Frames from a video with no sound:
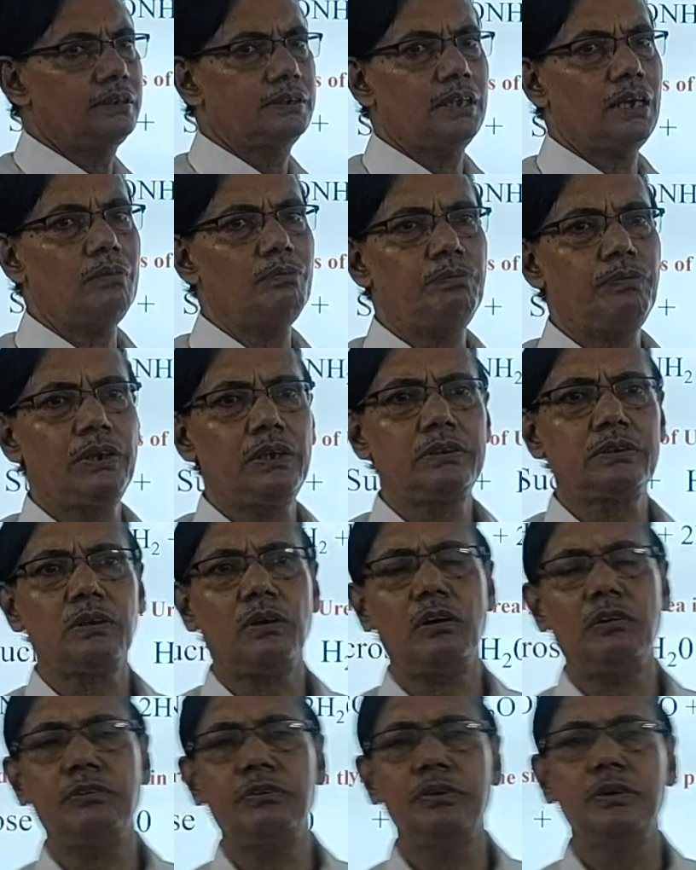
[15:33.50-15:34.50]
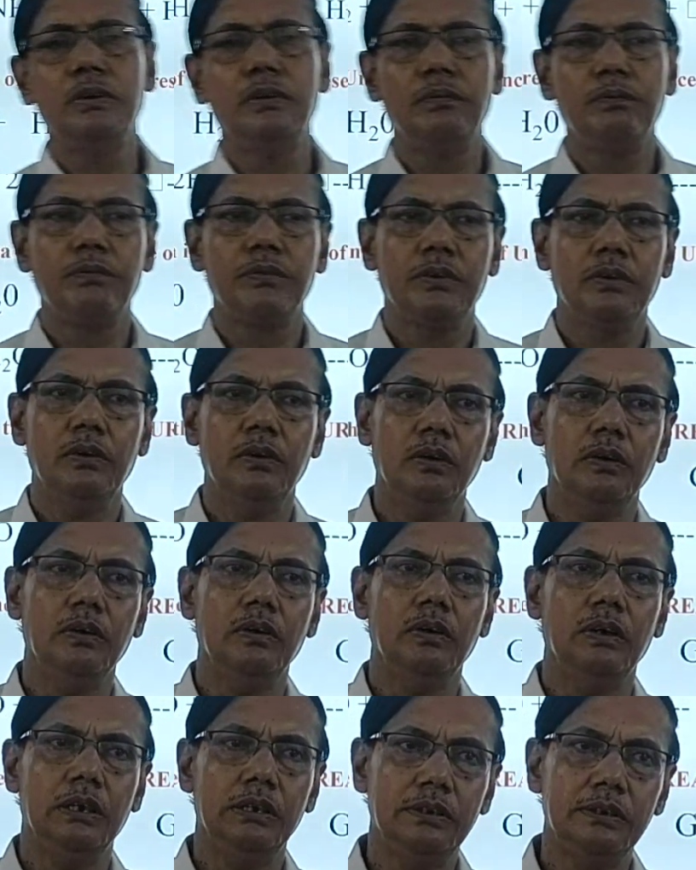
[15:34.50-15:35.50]
the examples of
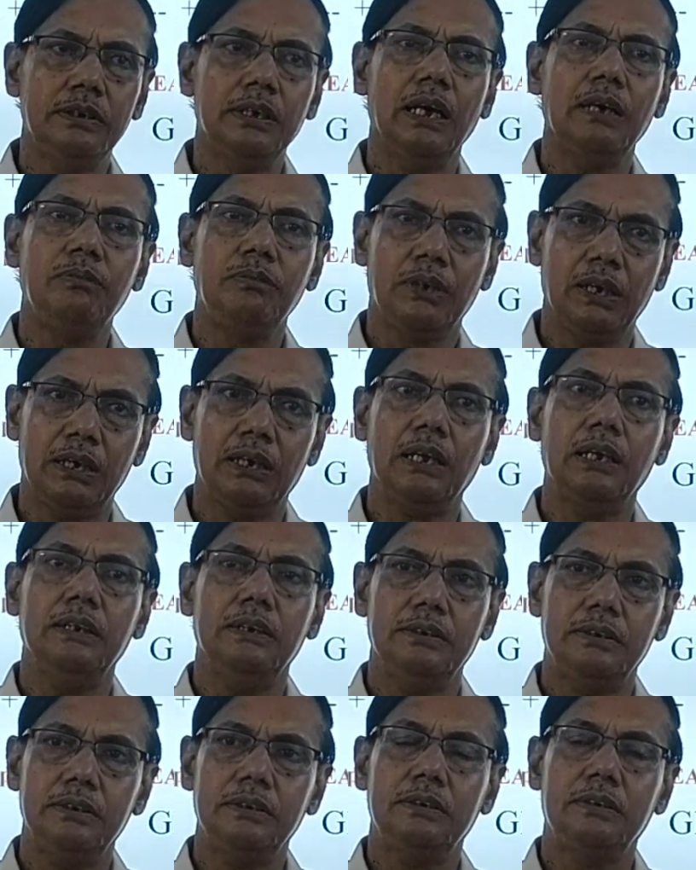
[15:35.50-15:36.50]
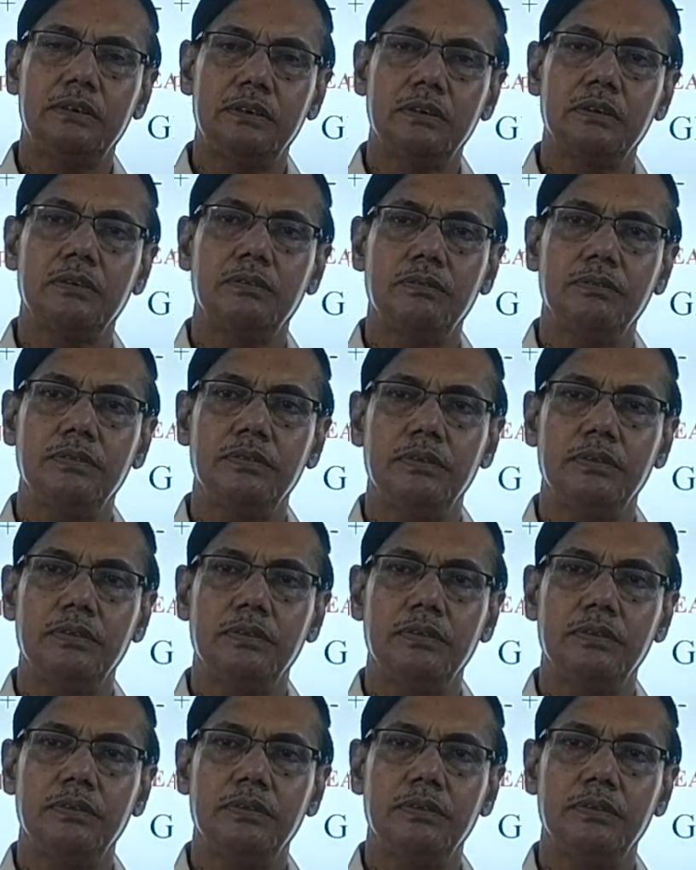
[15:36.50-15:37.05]
enzyme catalysis,